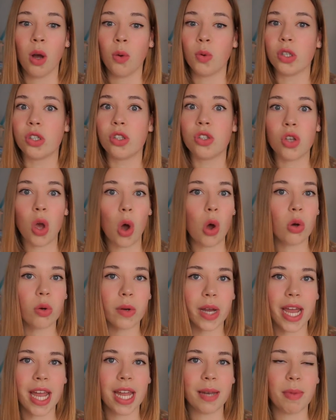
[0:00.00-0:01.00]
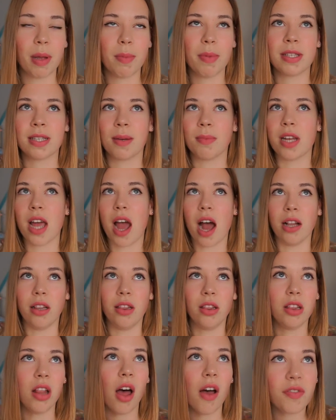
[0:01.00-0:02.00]
was so great, Maybe Someday, I
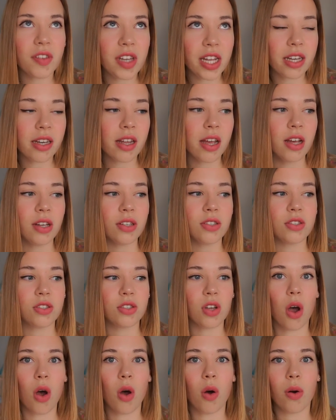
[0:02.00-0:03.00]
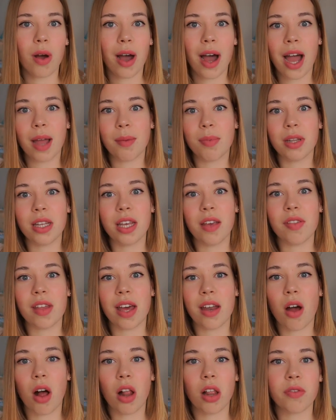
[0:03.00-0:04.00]
loved it. So I believe
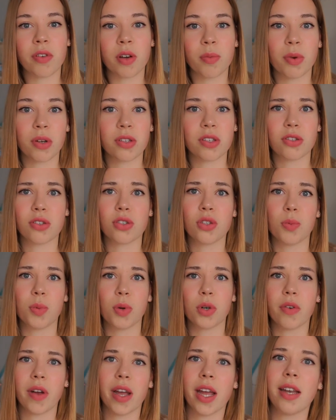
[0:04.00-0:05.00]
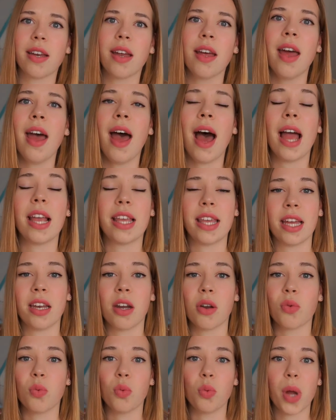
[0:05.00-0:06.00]
that all of her books are super great. I
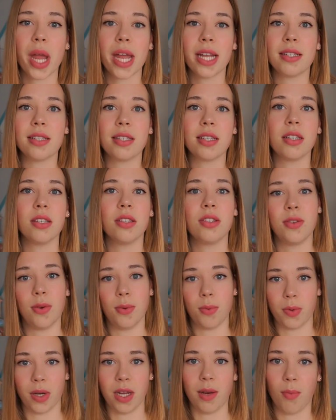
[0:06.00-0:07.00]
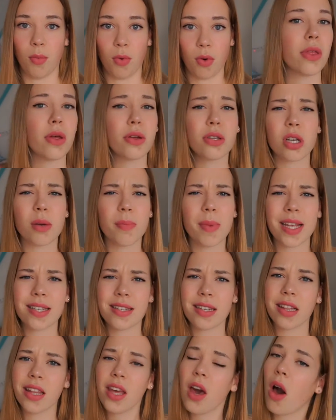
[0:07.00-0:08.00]
cannot wait to read more. Those are
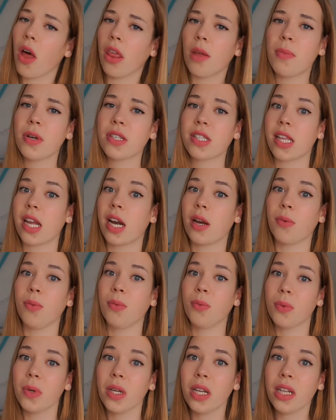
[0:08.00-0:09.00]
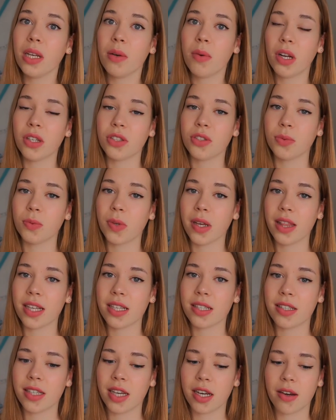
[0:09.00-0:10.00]
basically all the books that I really want to read
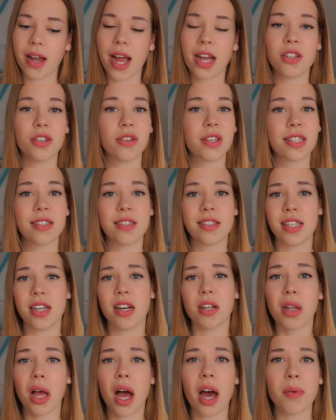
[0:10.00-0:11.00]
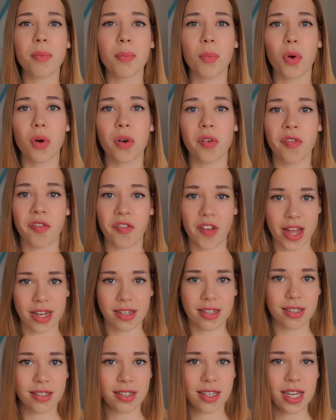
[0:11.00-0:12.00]
this year. As you can see, a lot more
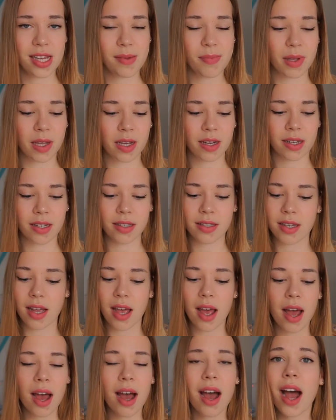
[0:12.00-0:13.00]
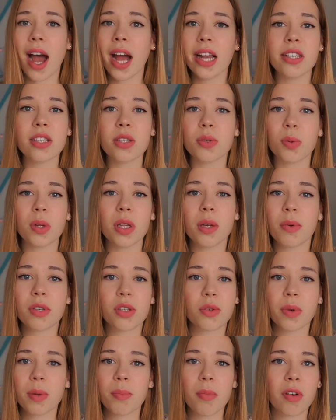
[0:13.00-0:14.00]
fantasy because I just really
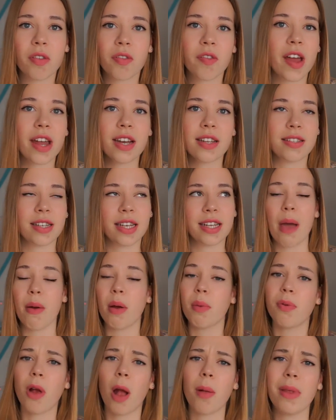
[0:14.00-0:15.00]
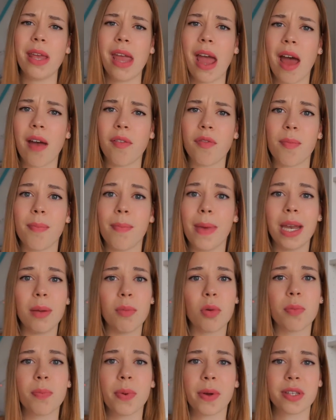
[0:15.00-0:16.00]
want to read more fantasy. I will probably have many
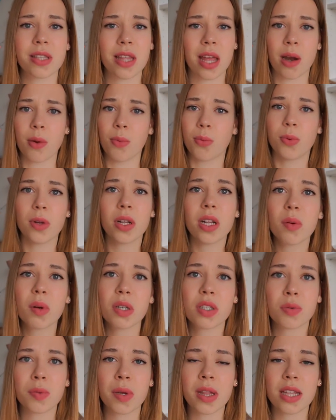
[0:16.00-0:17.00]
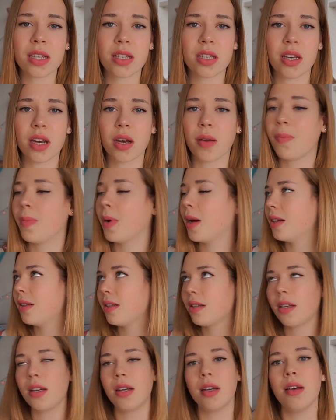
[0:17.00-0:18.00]
more books that I really want to read this year,
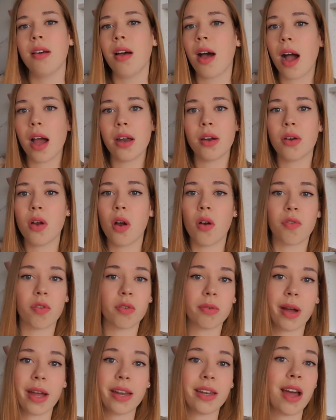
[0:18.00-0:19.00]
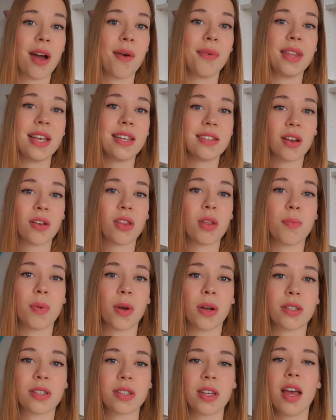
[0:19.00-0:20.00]
but I don't know. For right now, these are the
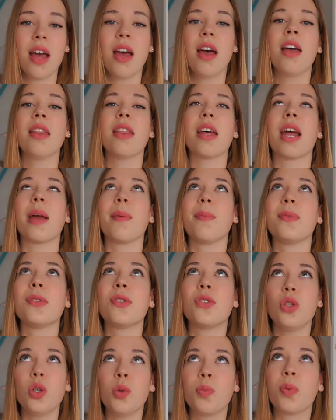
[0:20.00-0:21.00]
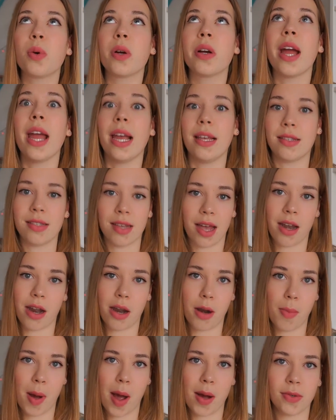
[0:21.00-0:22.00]
books that I'm super
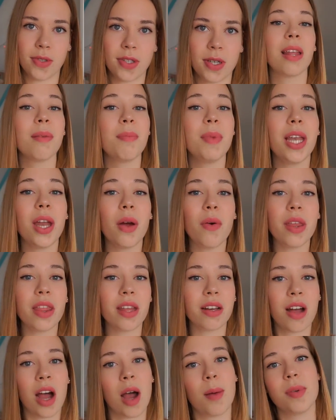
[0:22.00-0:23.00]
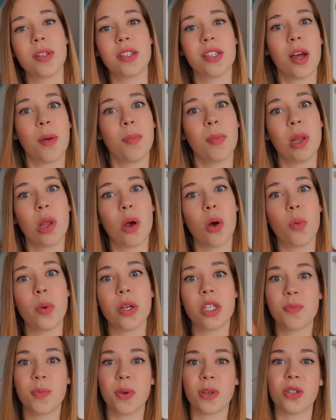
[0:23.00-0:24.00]
excited about. Let me know in the comments down below
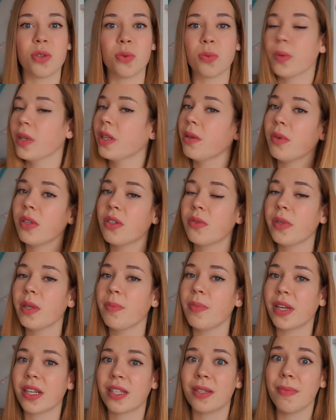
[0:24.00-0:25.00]
which books you really want to read, because